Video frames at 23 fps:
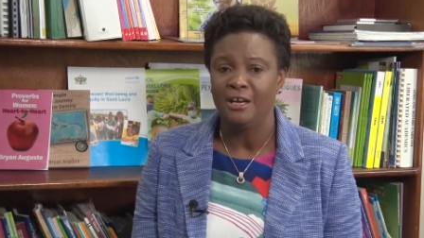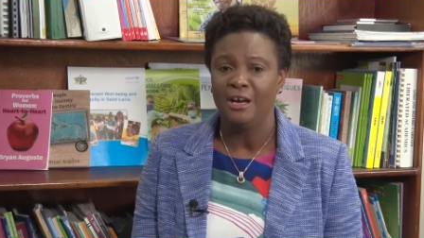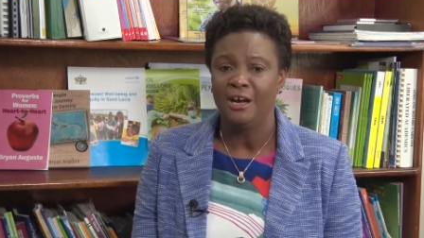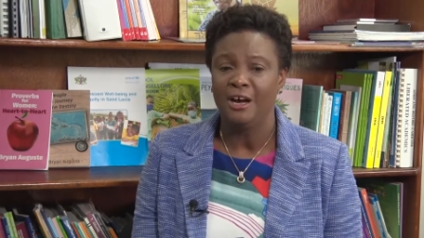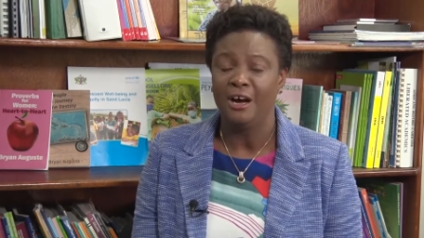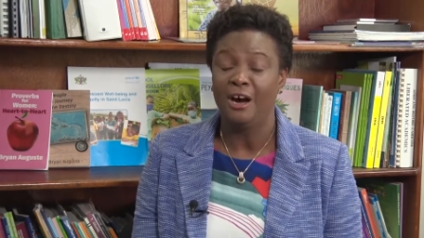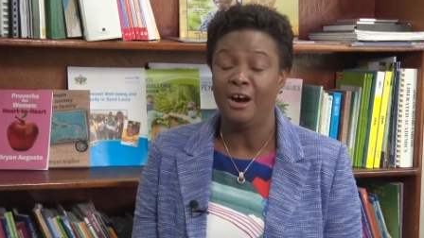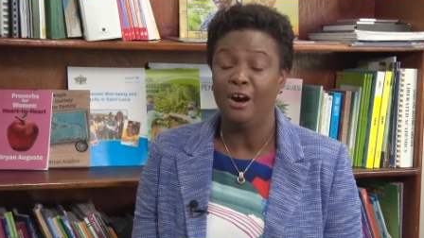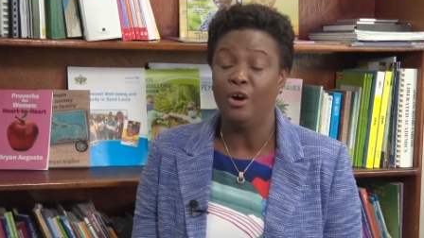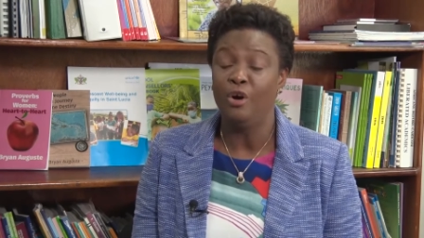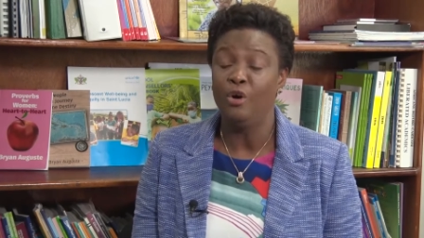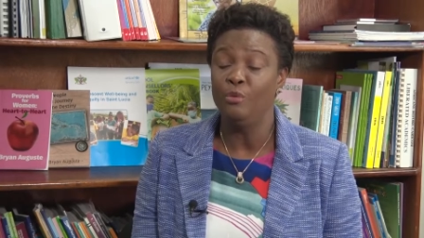
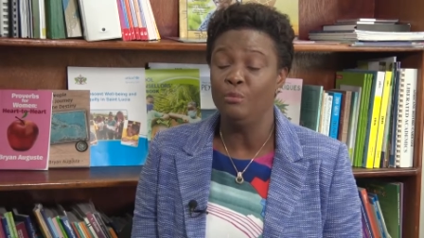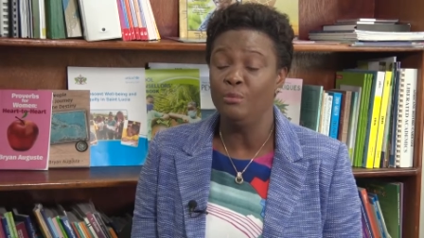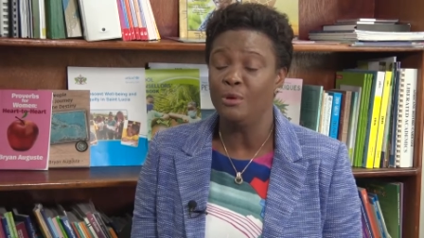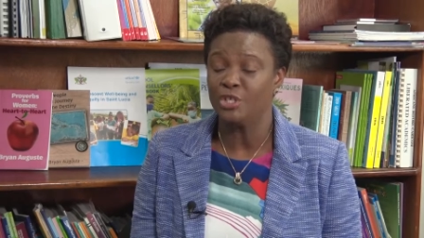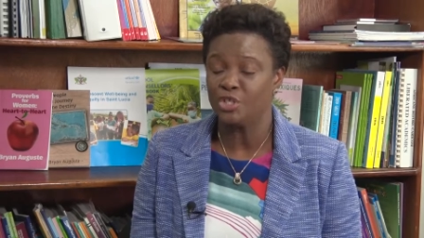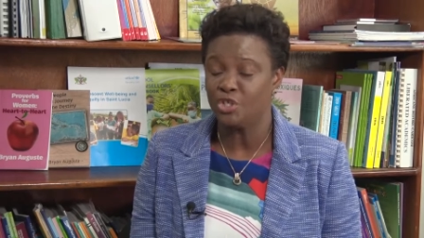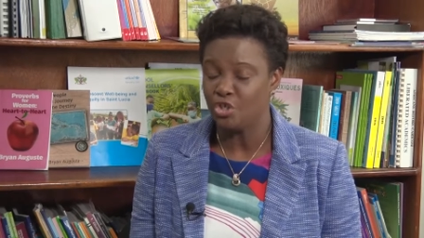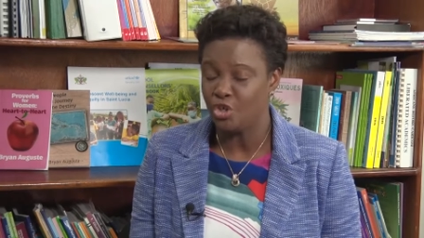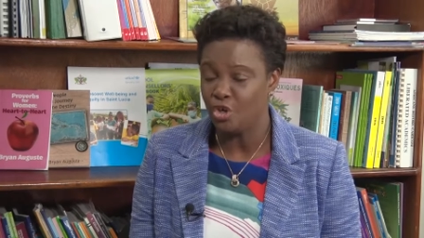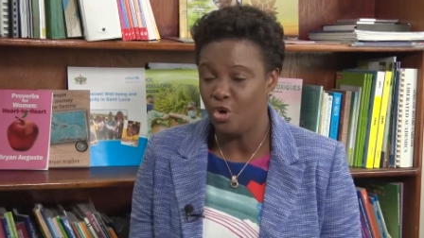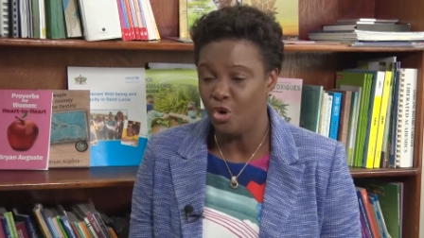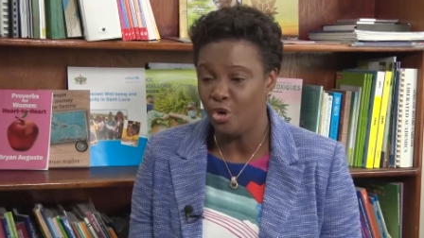how
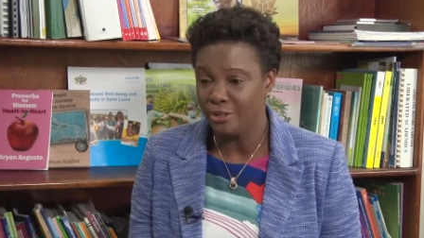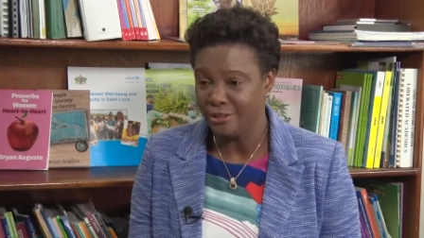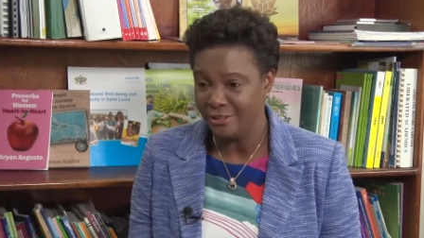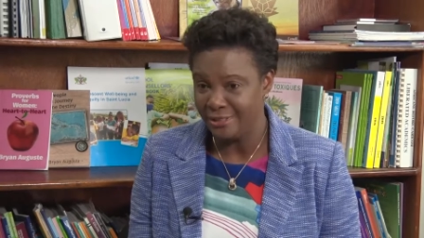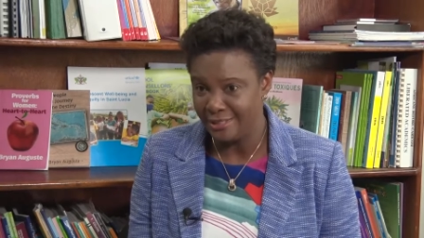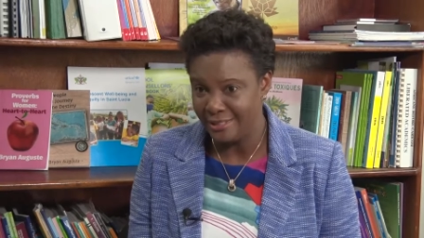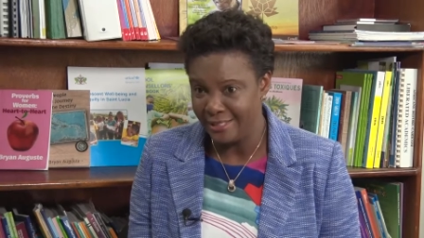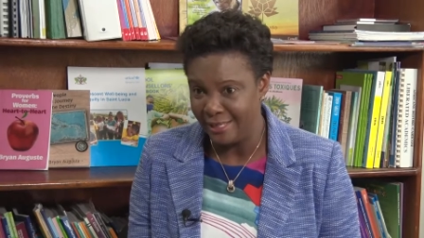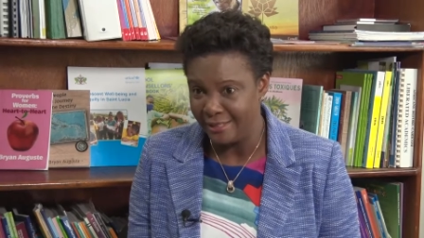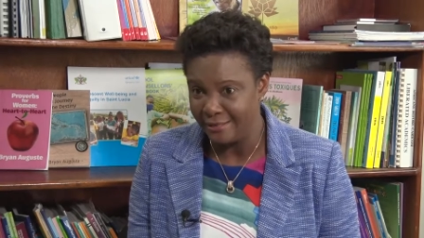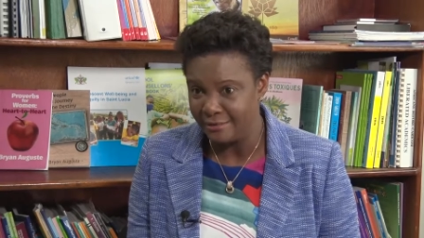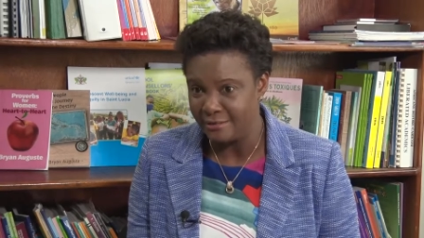much
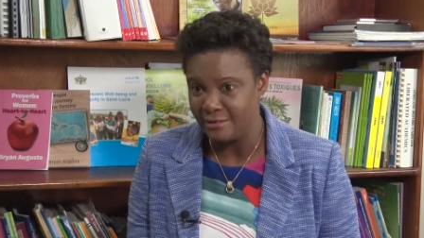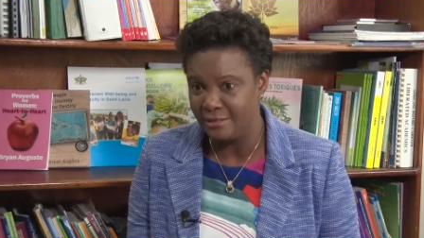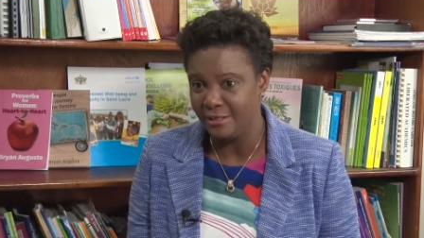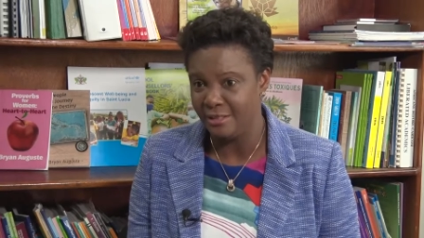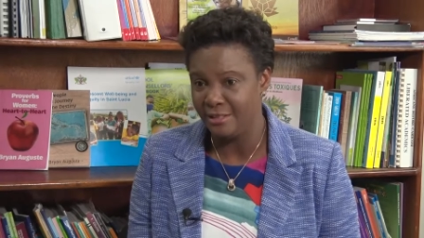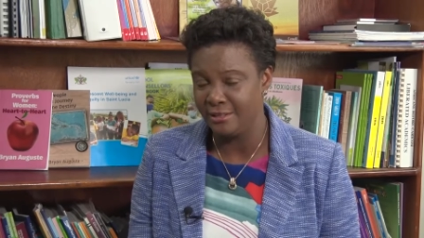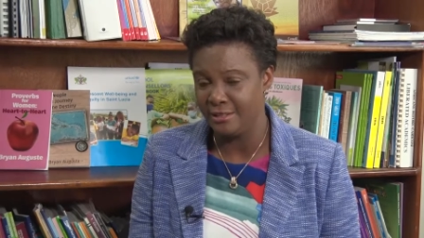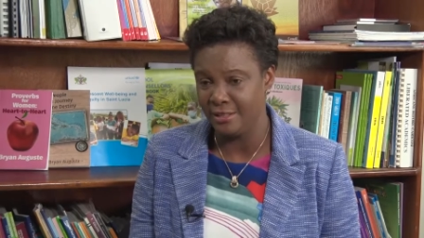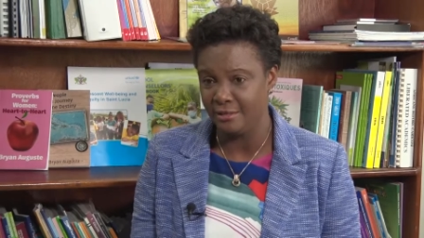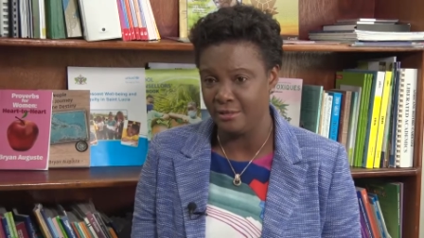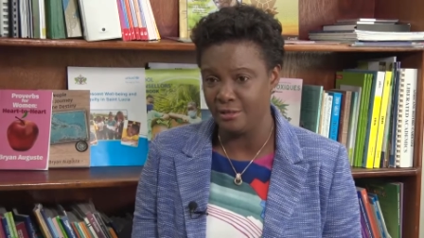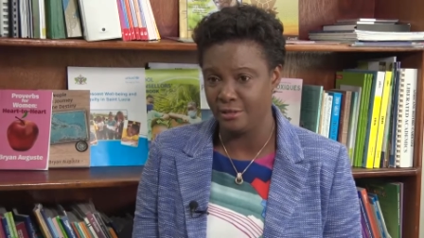content
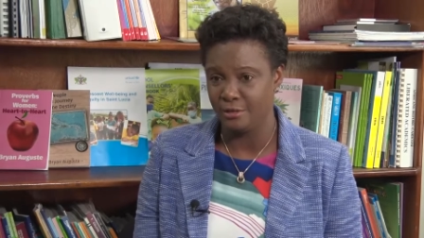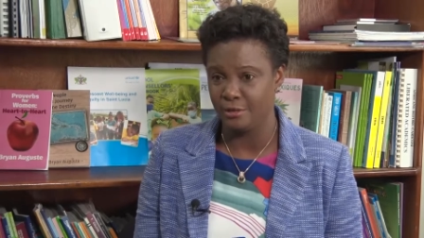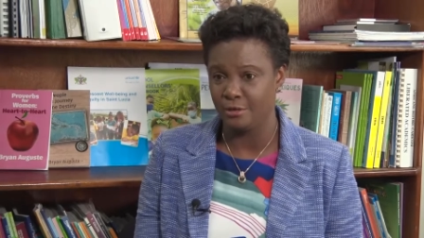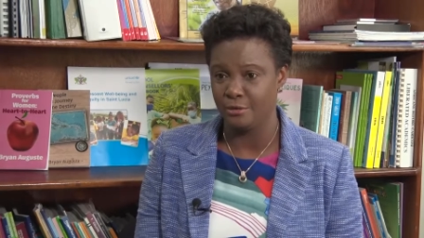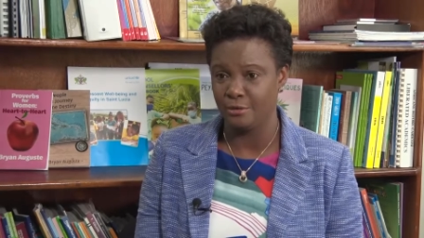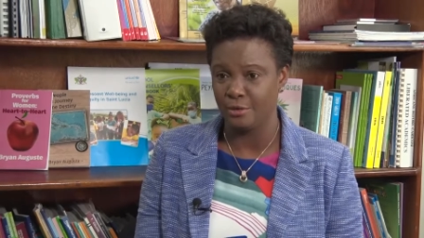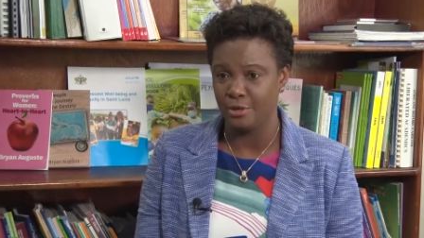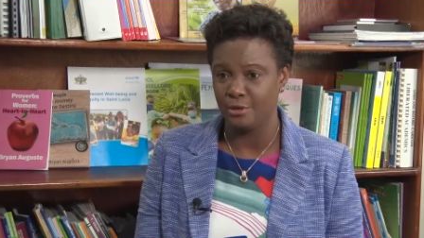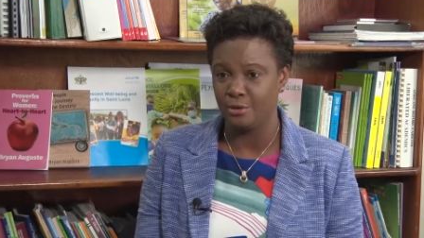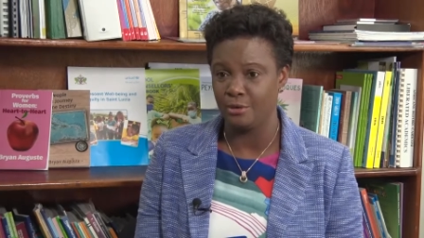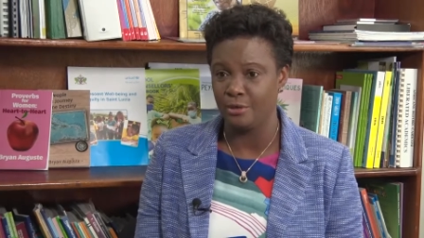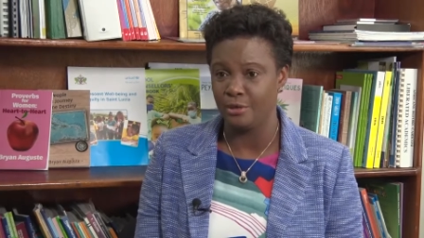is in the
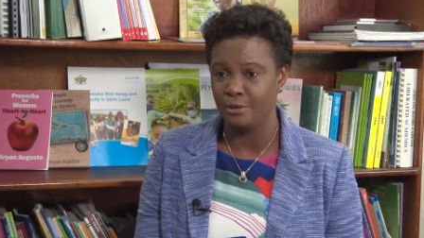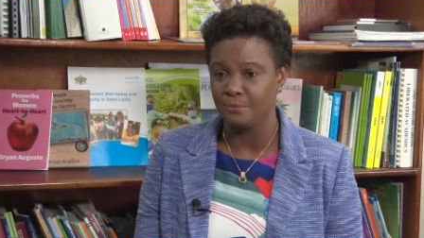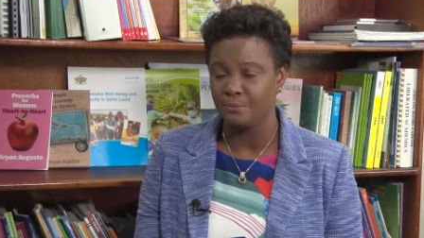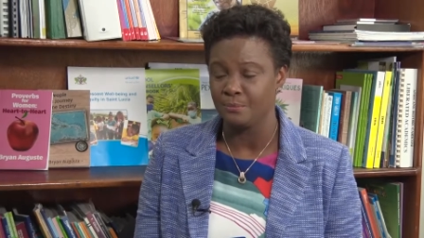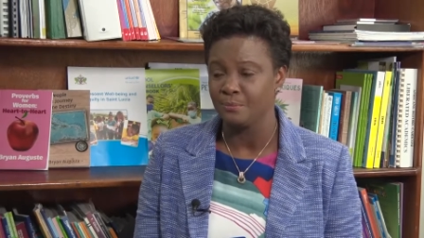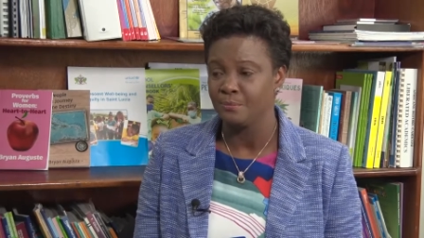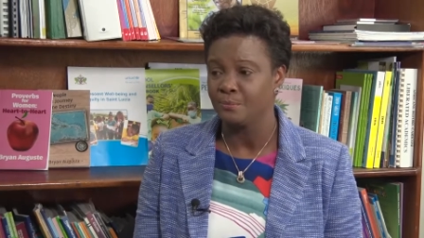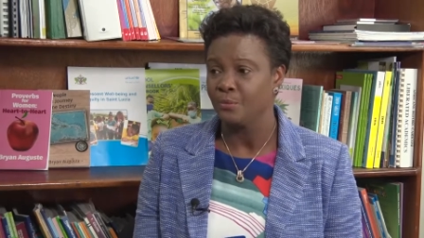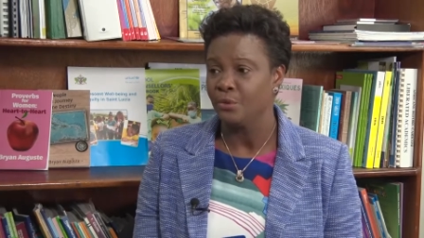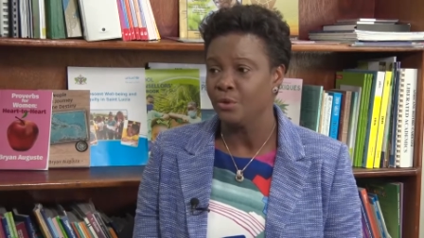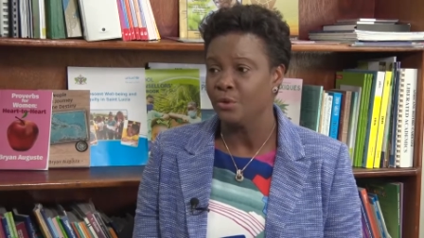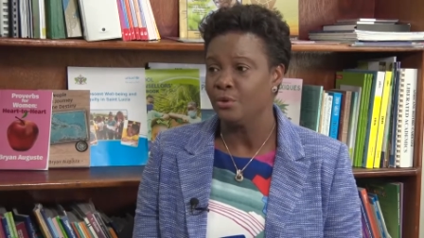curriculum
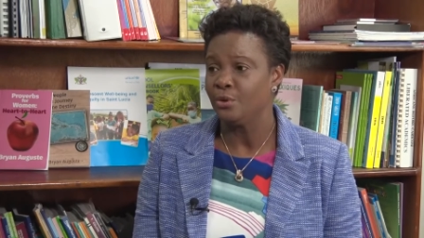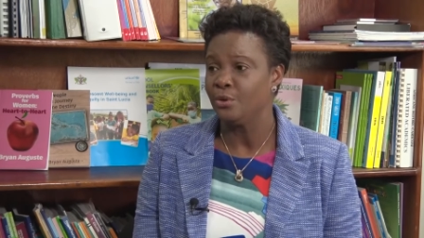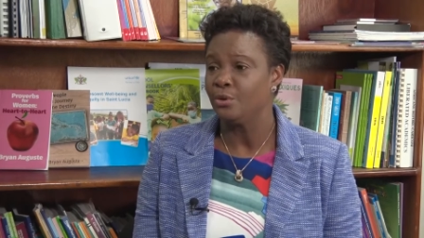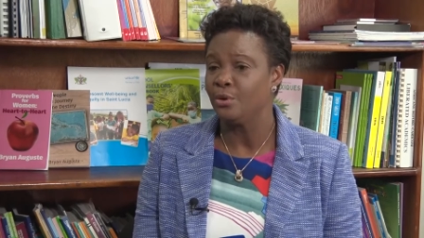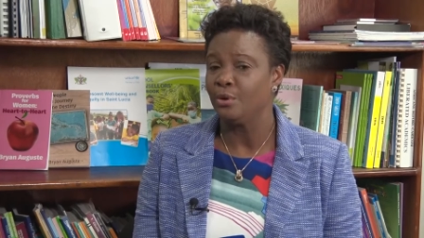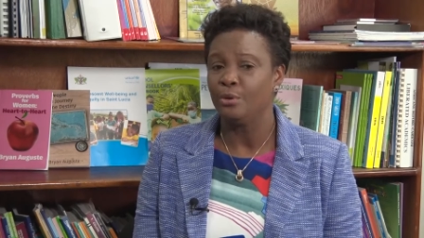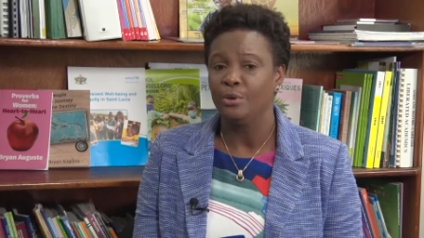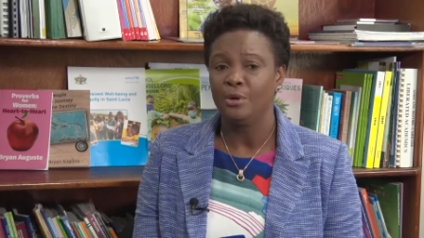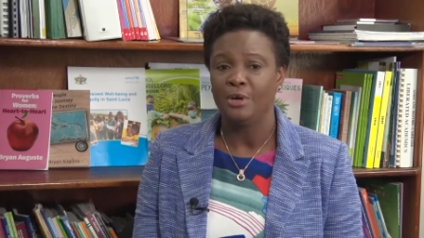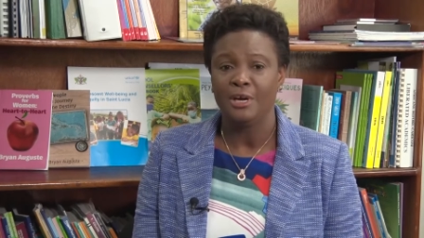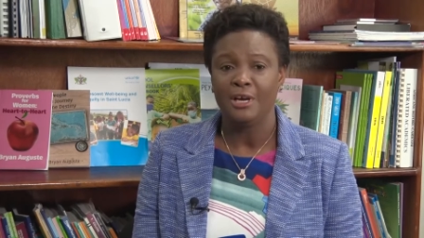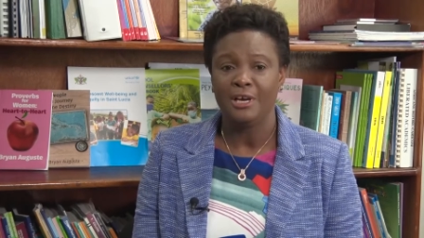you
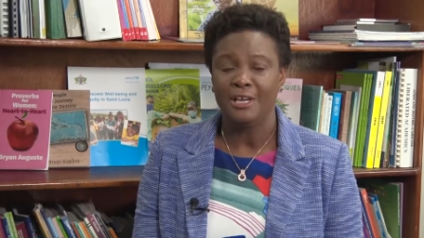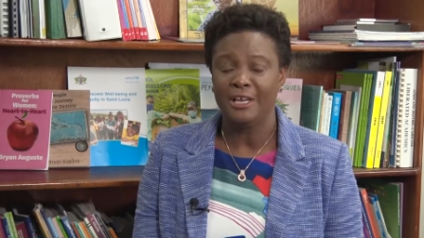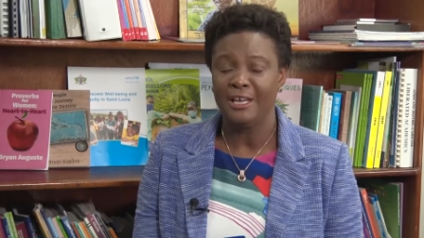know,